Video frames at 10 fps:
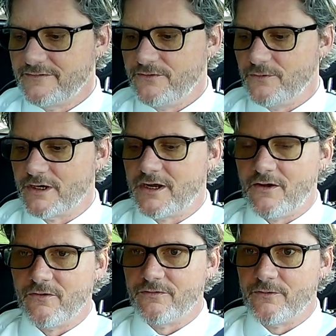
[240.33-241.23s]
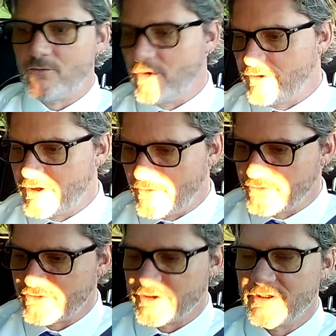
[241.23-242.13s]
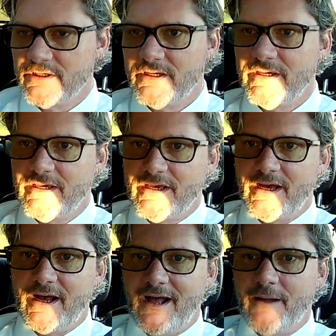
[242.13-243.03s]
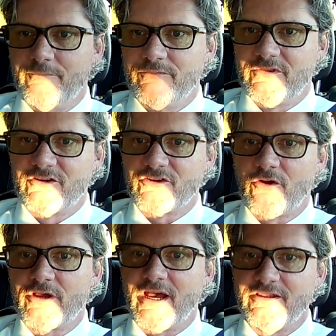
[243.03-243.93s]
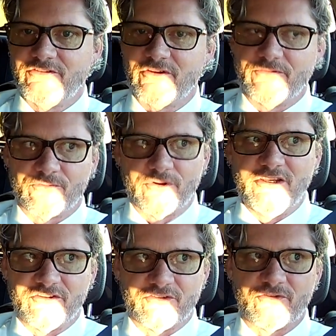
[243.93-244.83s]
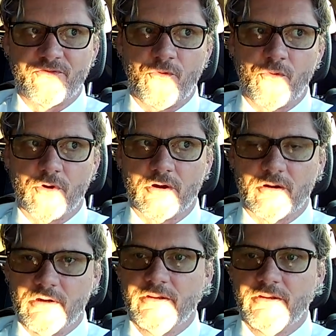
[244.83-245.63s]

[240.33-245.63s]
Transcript: if you want to call it the woke culture. There's all kinds of reasons for